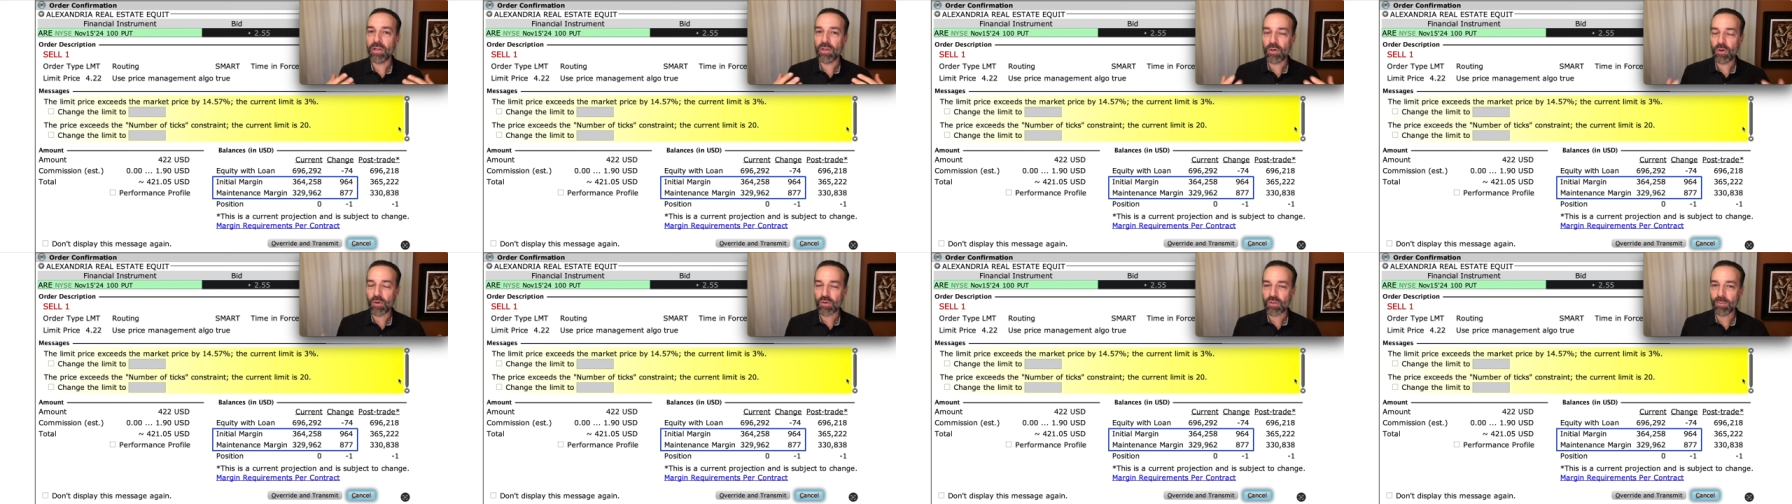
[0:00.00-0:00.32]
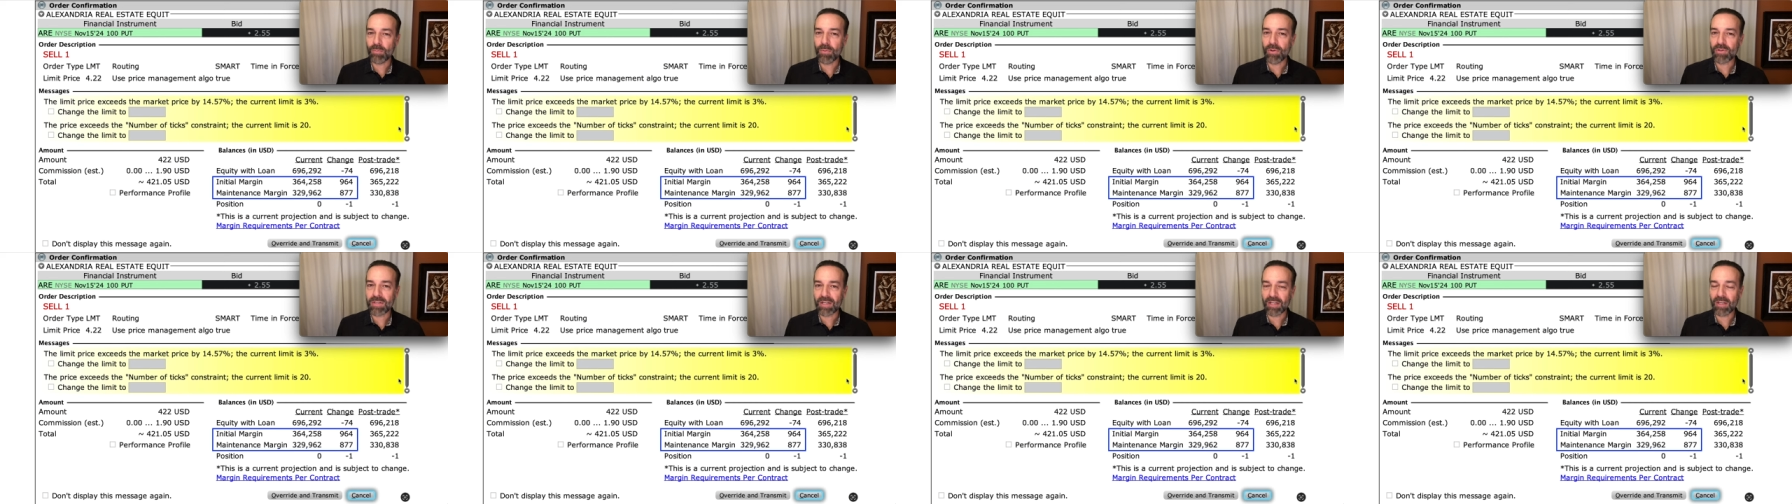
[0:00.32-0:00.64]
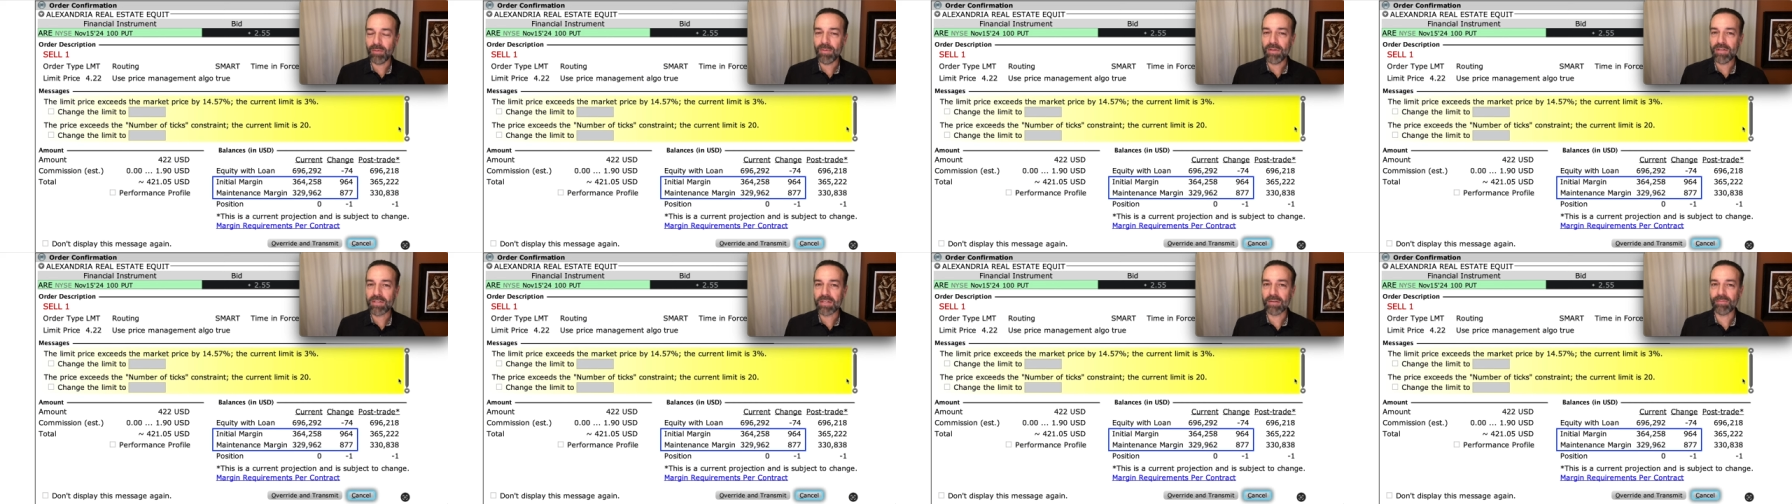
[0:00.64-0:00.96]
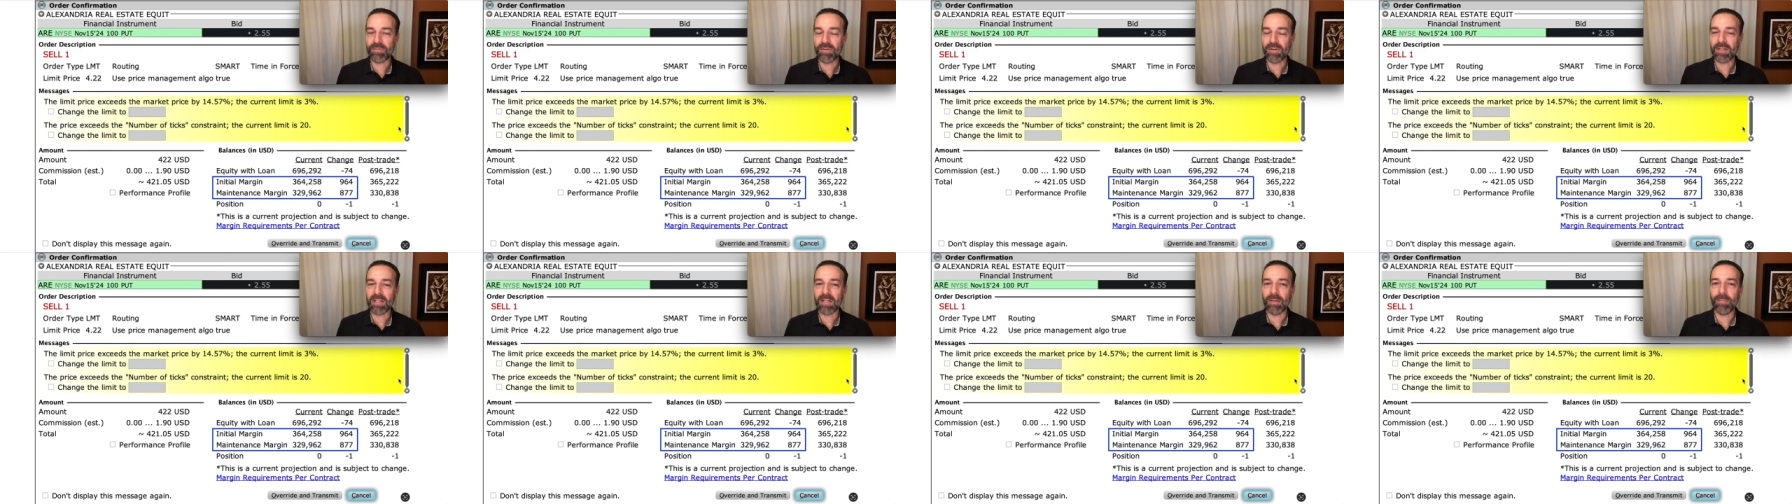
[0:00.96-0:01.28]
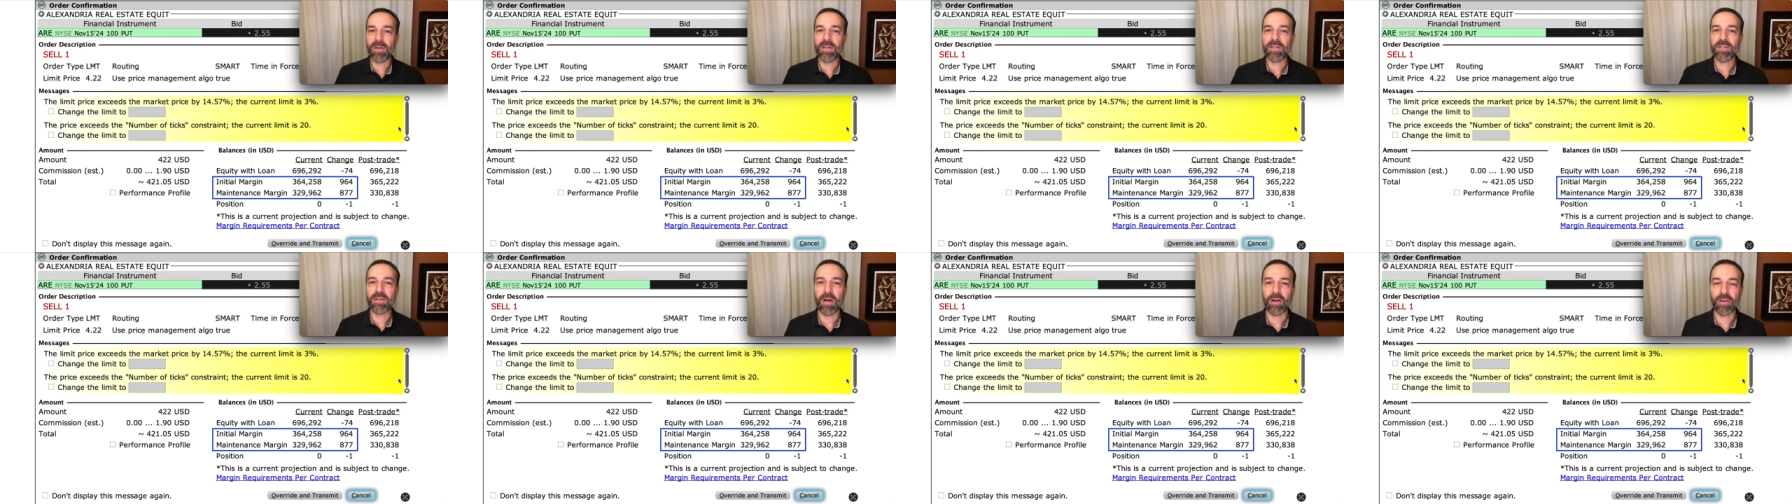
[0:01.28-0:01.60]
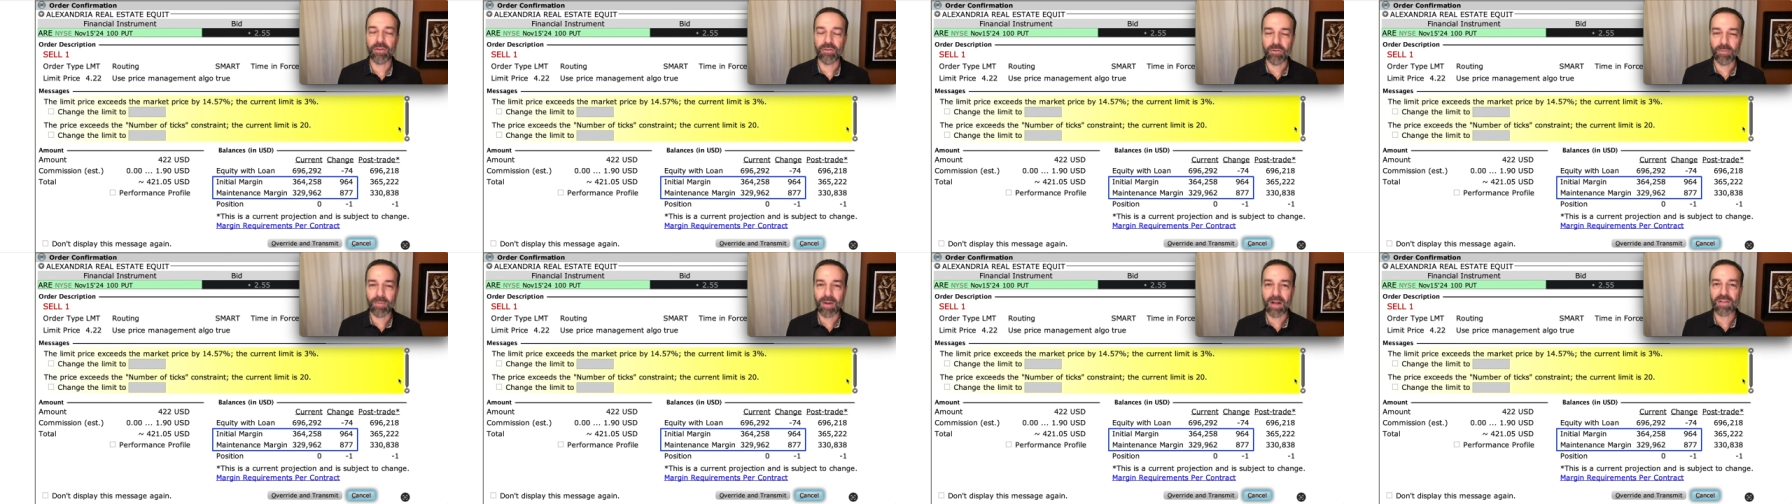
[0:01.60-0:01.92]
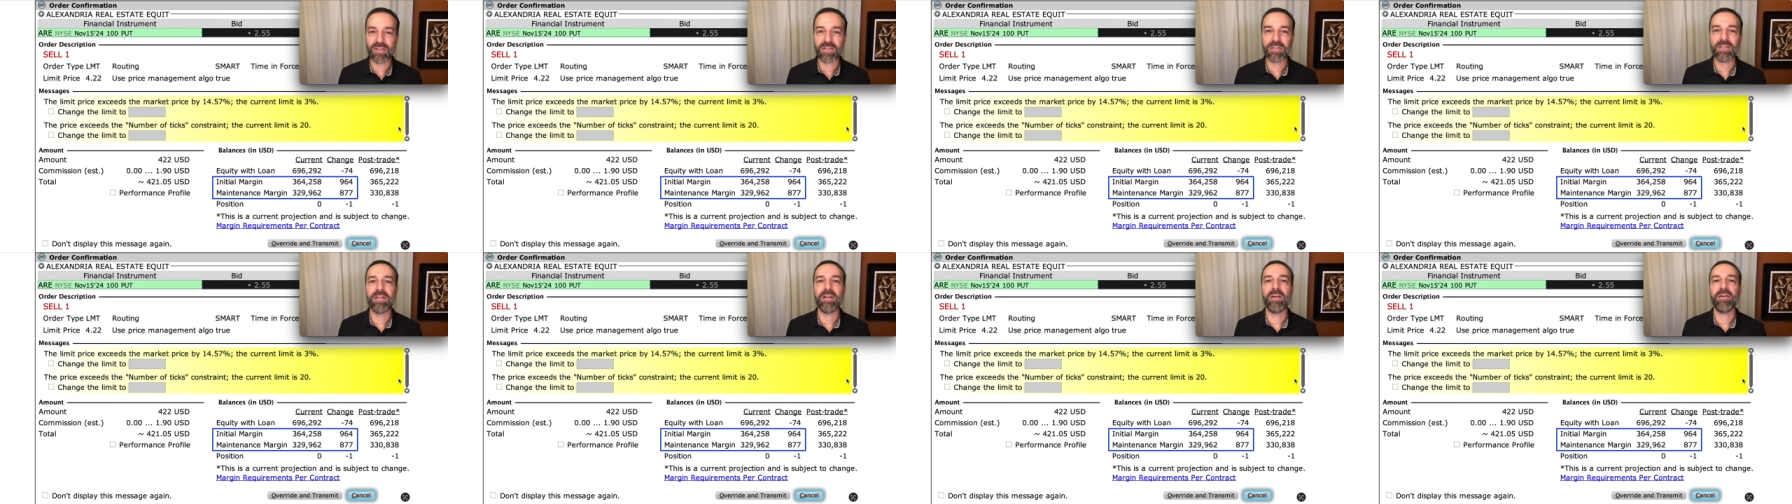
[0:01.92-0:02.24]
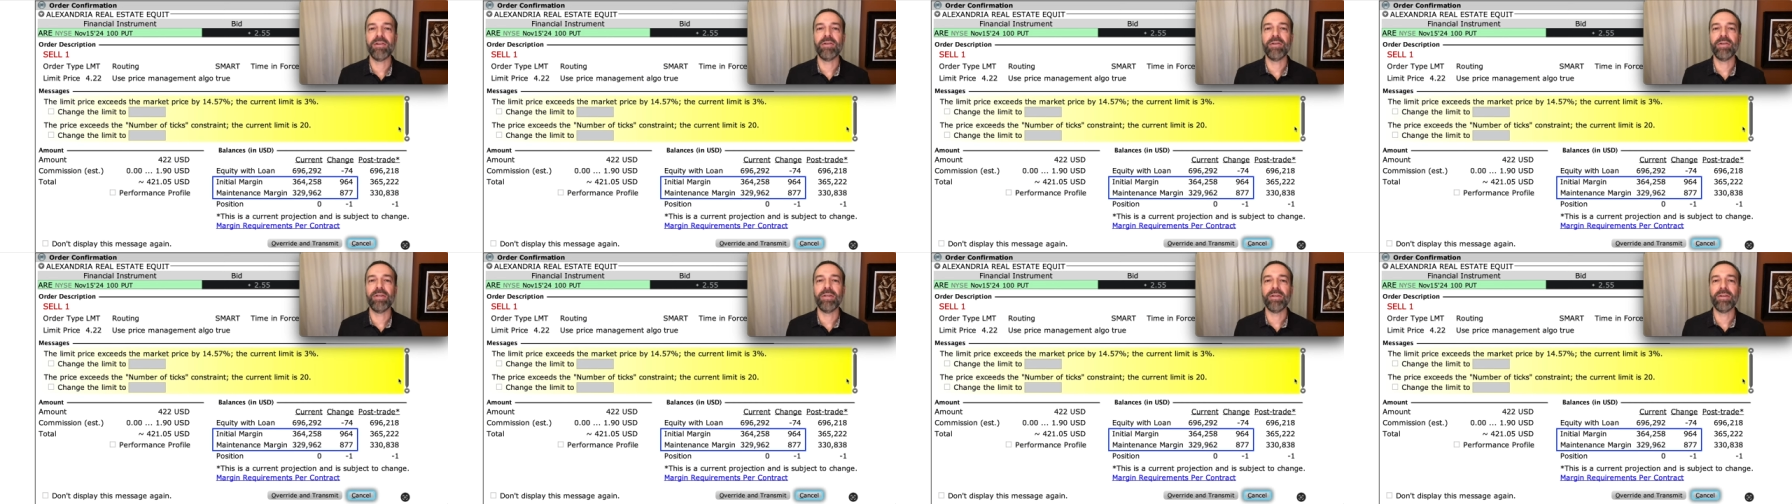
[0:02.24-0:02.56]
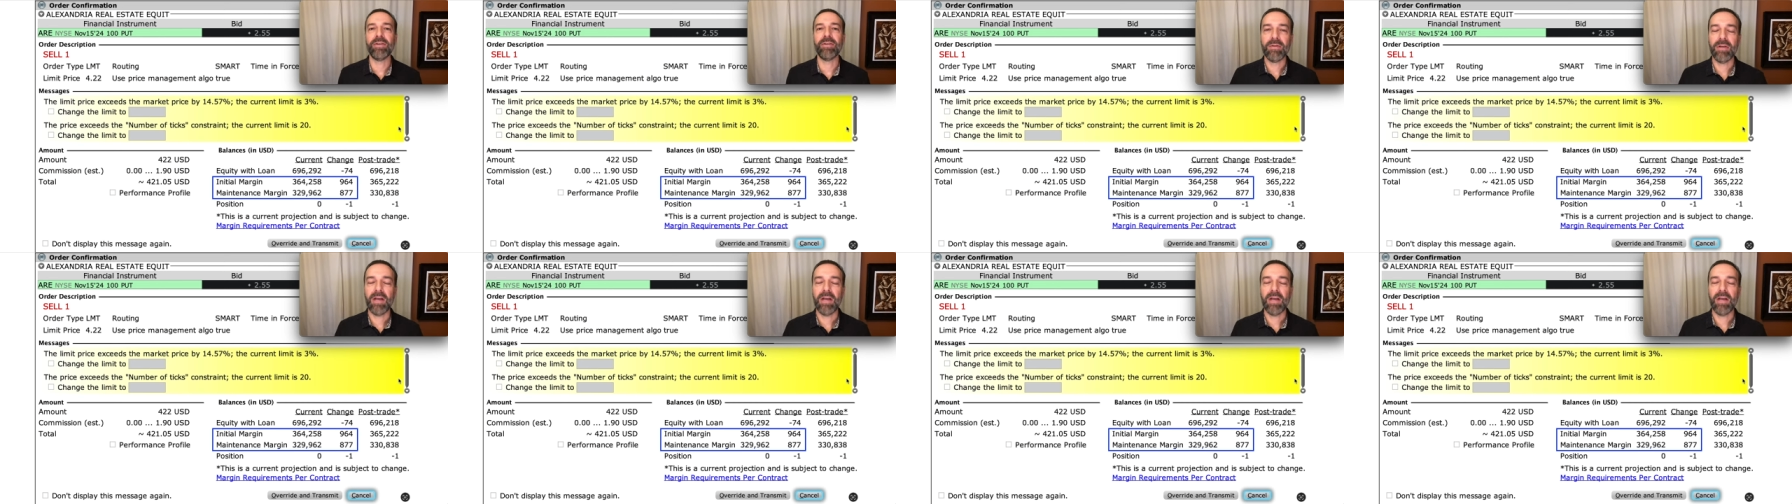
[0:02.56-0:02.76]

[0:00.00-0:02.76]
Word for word: Yours will most likely be different. Let me talk you through my scenario here.